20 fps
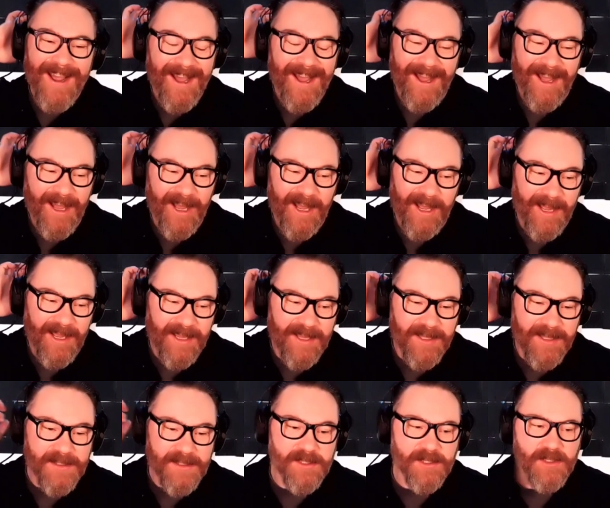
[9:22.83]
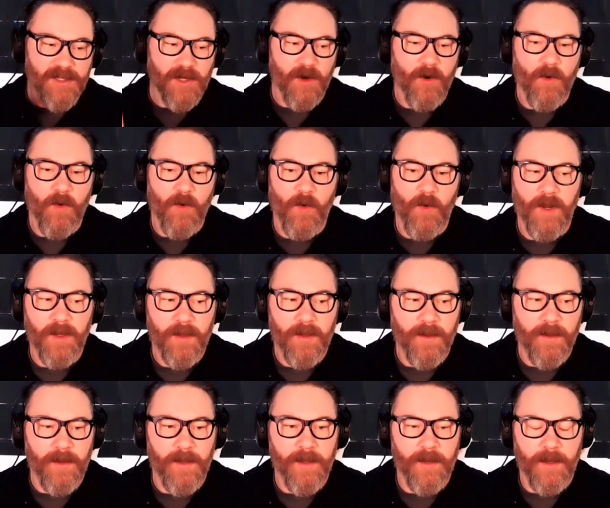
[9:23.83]
Uh, so
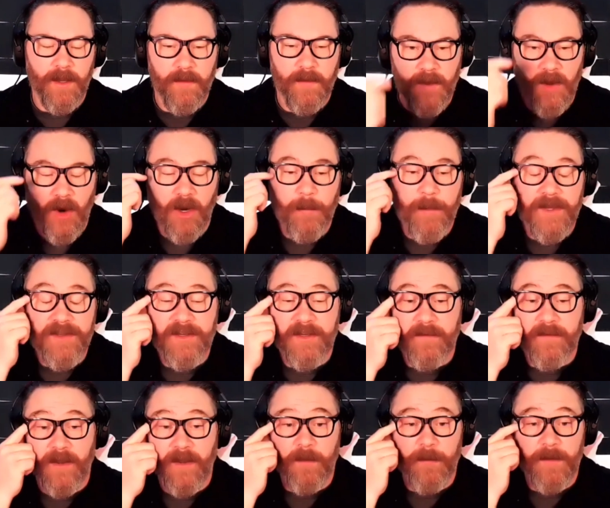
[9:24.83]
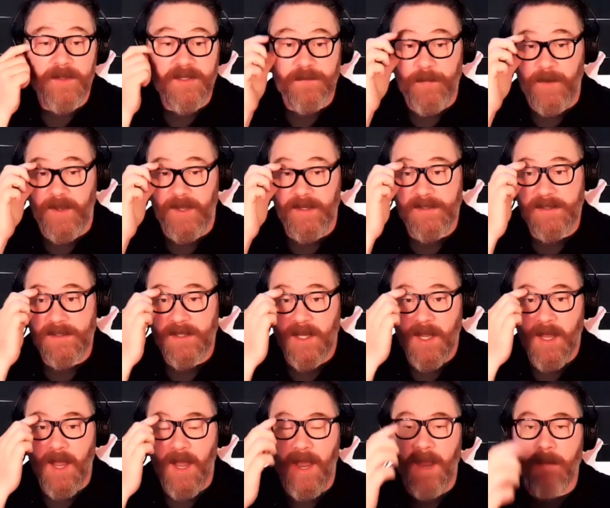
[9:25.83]
in, in the RPG development space,
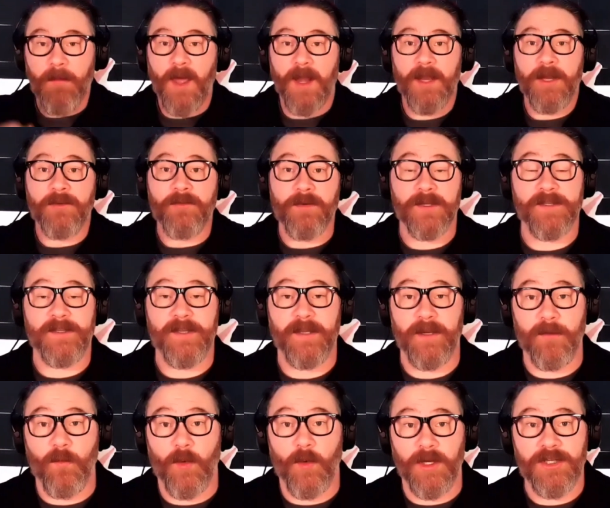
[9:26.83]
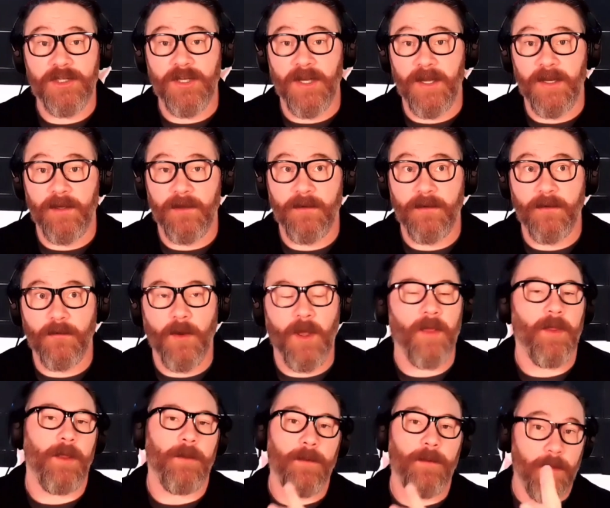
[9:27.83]
I'm not interested in one shot
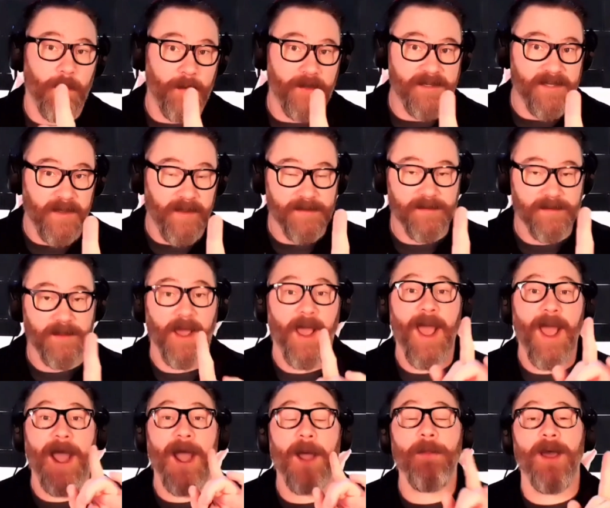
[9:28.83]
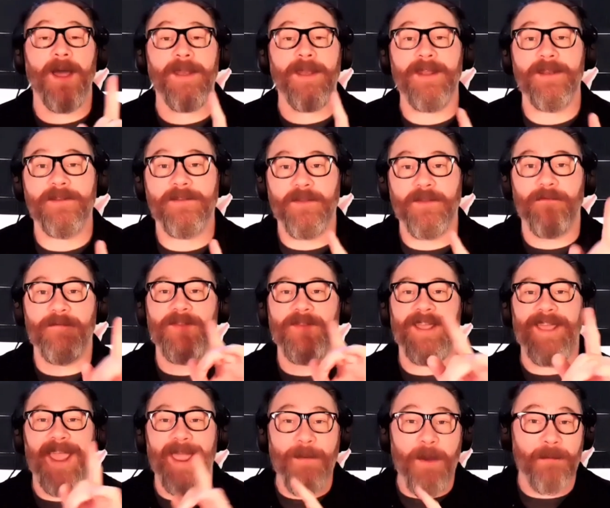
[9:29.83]
uh, let me say this. I'm not in the, the
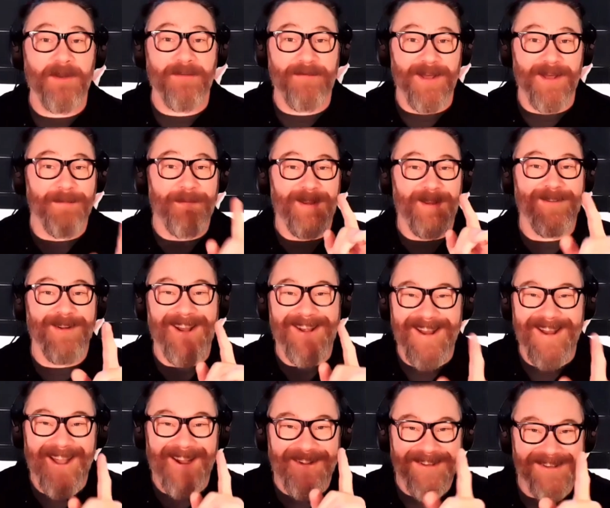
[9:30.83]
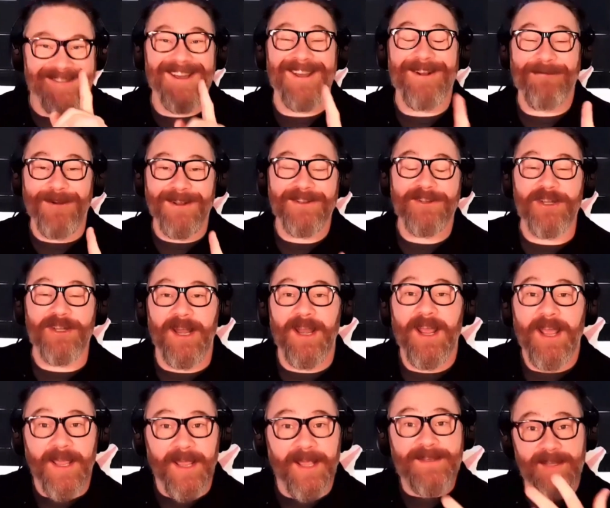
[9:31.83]
game I'm developing right now is not a one shot.
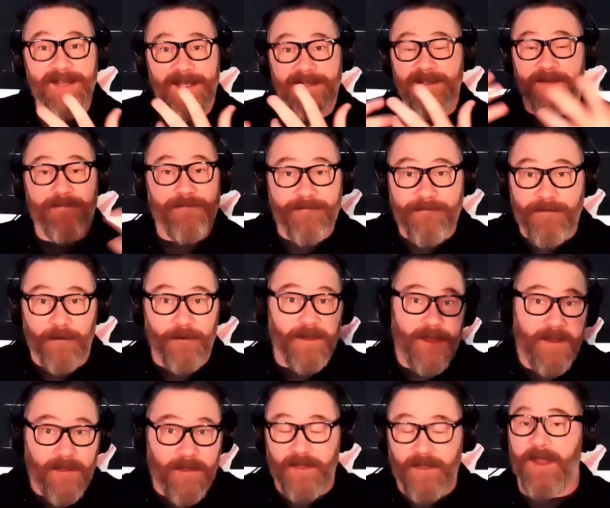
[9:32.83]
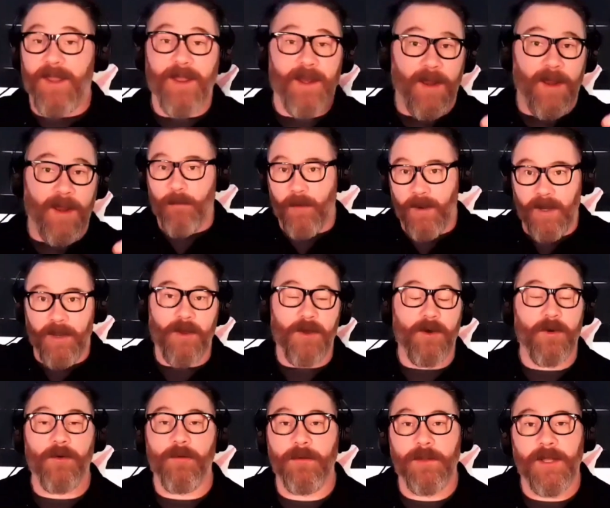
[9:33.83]
It's, sure. it's a fully thing, and want to
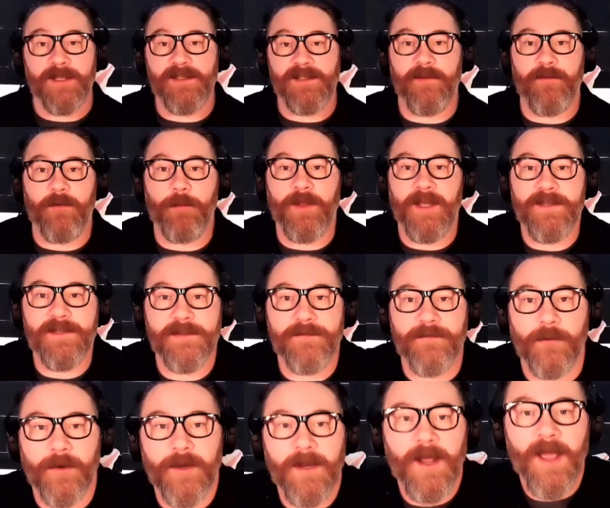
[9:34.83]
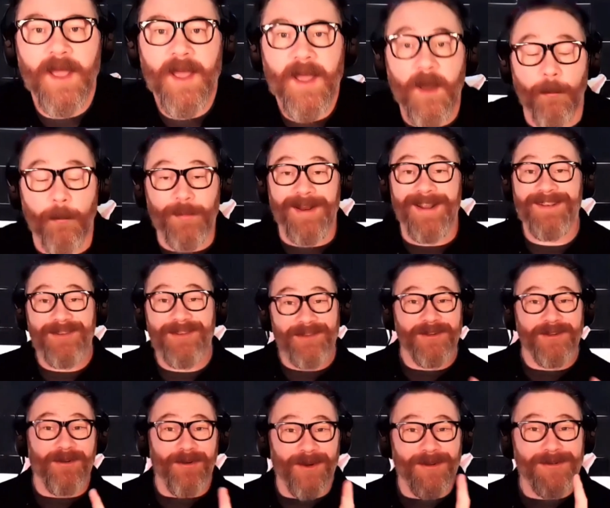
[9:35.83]
go lots of different places for it. But I
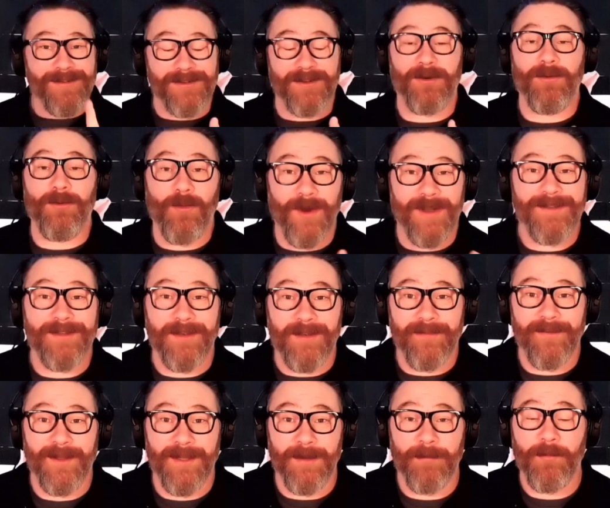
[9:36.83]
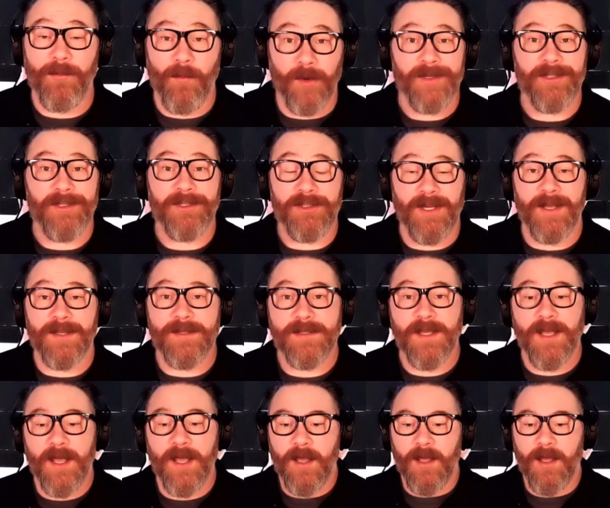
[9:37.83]
do also want to develop one shots.